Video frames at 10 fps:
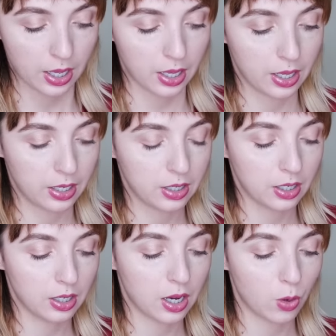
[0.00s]

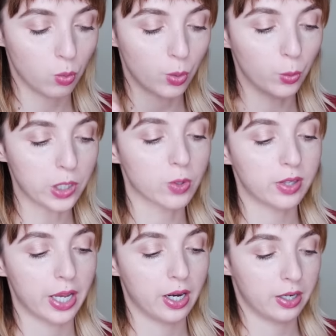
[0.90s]
And when we
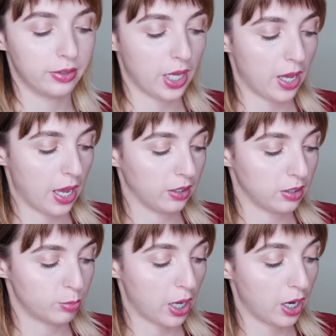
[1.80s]
were there, they had
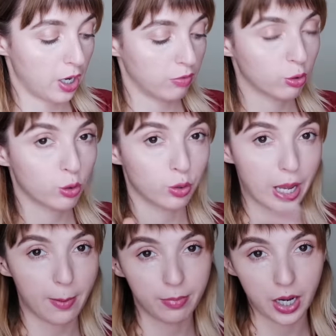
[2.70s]
this pair of
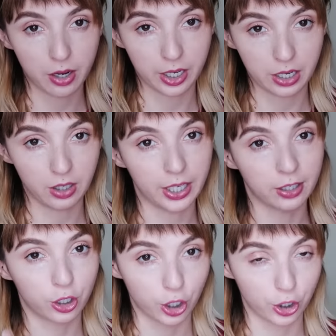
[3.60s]
cranberry,
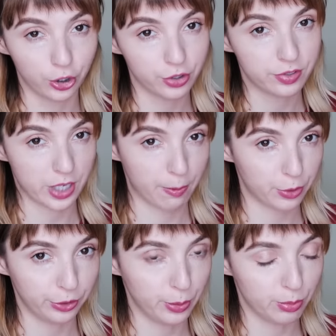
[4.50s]
like, girls'
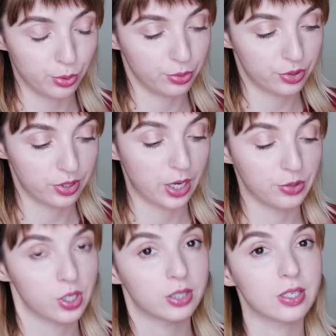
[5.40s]
Timberland boots that I
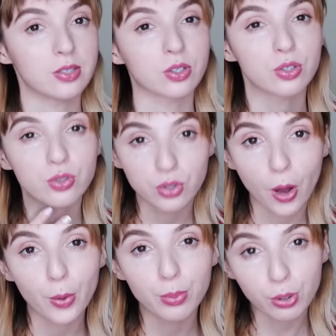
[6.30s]
was like, these are
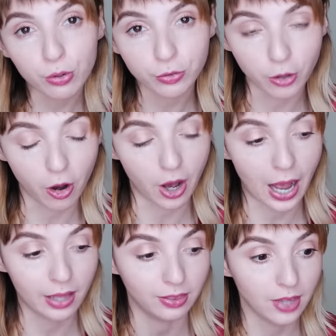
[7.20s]
so beautiful.
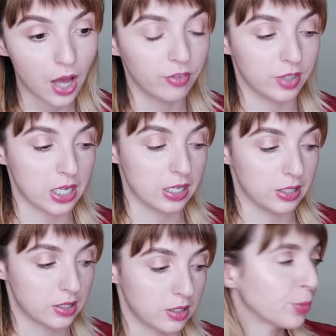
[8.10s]
I love
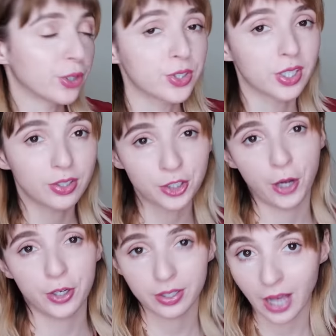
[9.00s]
these. But I was like, you
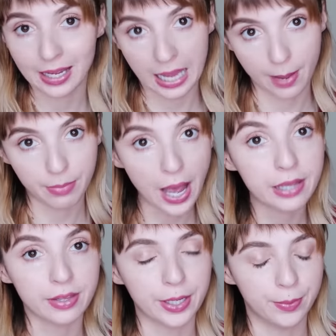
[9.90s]
know, I, I can't
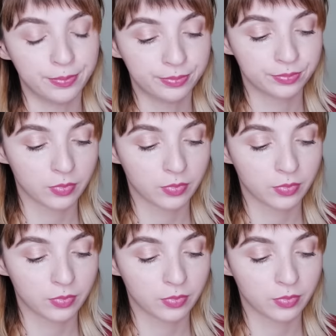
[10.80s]
buy them.